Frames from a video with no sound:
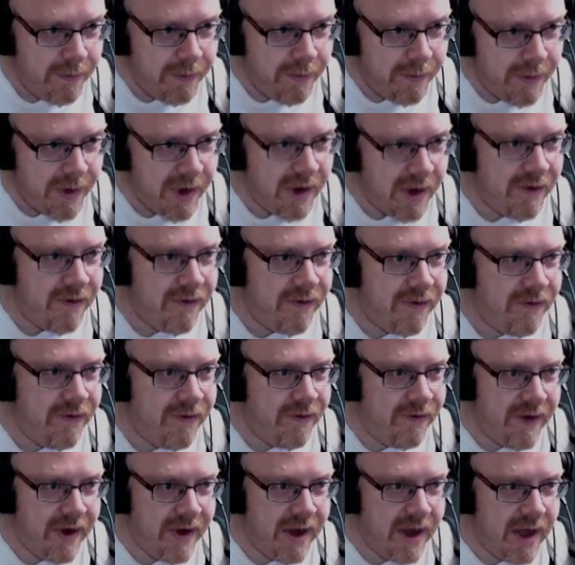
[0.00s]
Bar
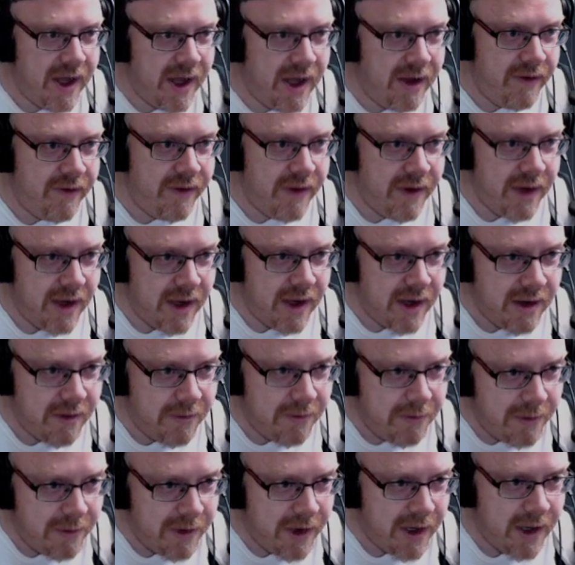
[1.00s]
5. And
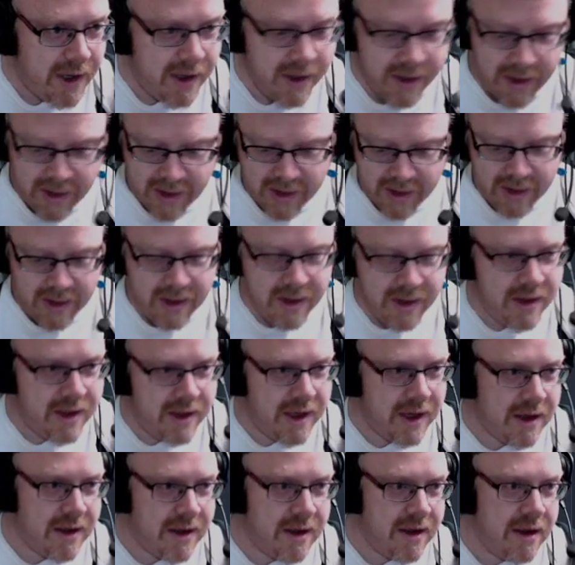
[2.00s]
bar
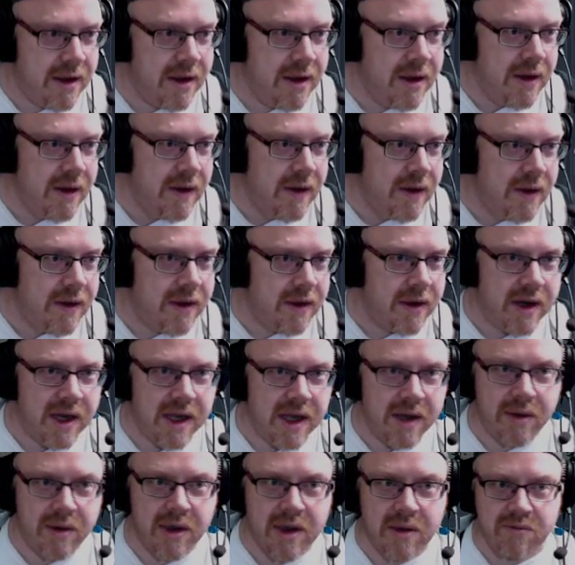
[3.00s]
6. So
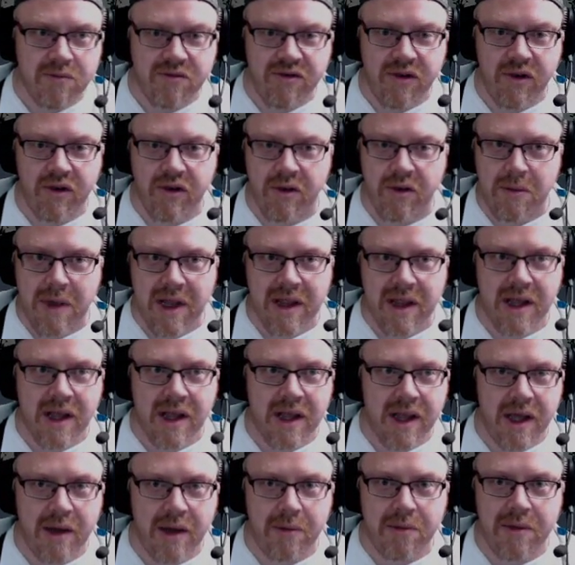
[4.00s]
now we can
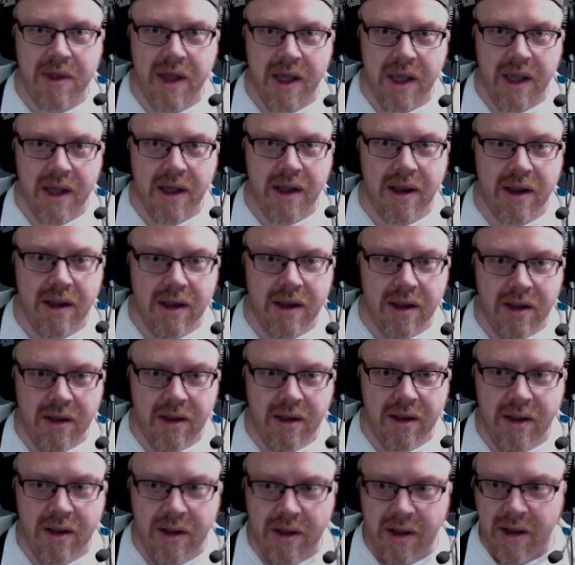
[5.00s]
programmatically update
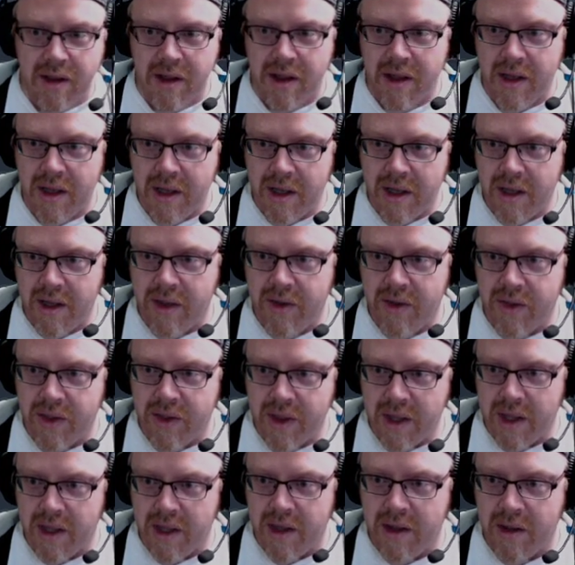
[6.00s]

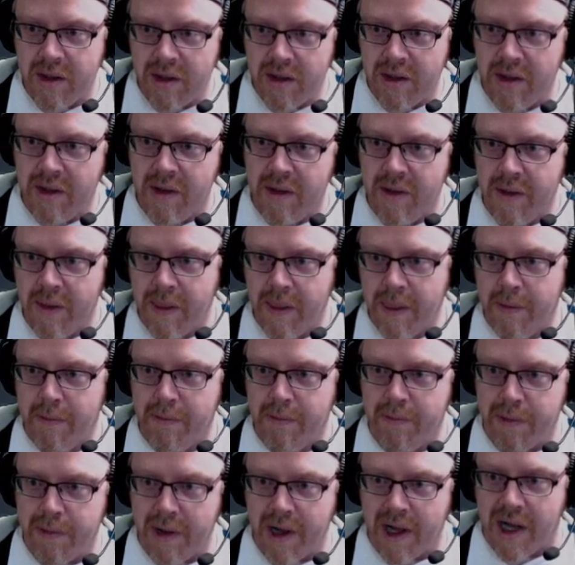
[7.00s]
the
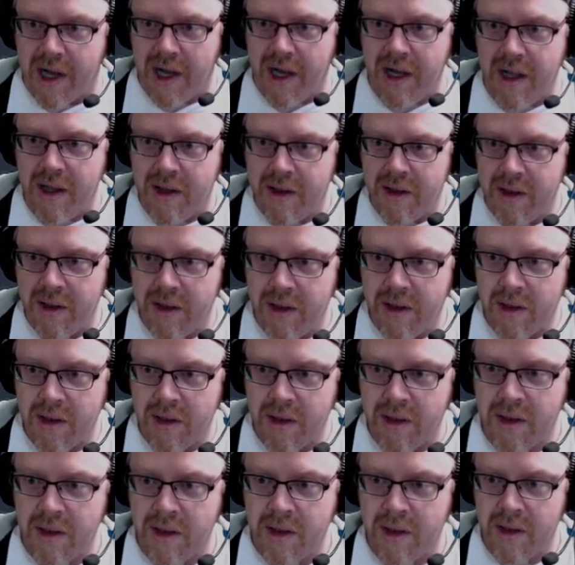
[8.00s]
bar
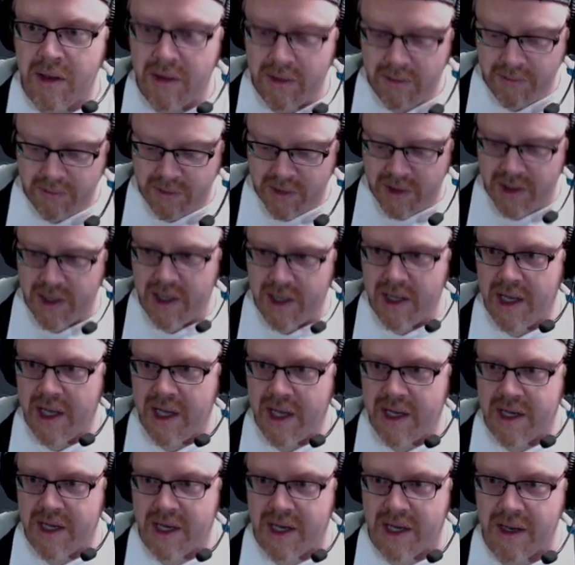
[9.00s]
by
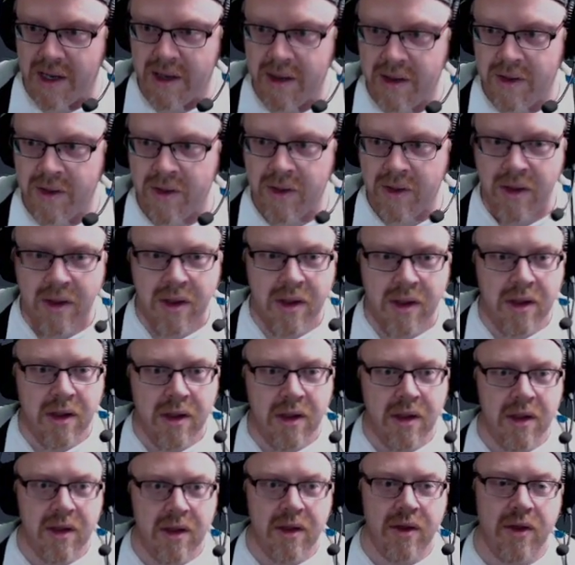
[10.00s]
adding
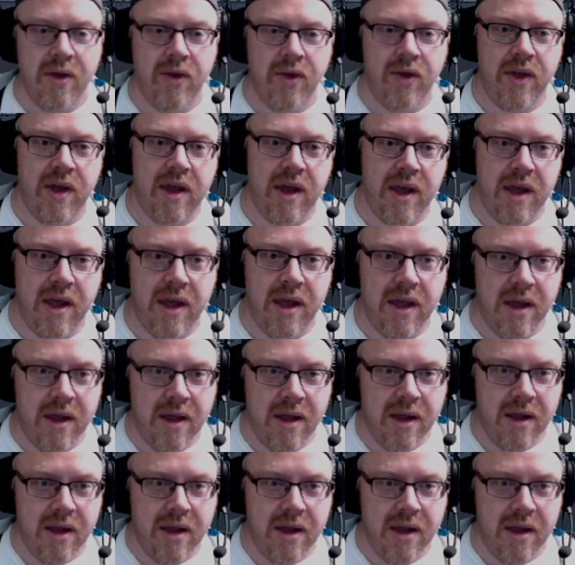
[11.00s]
the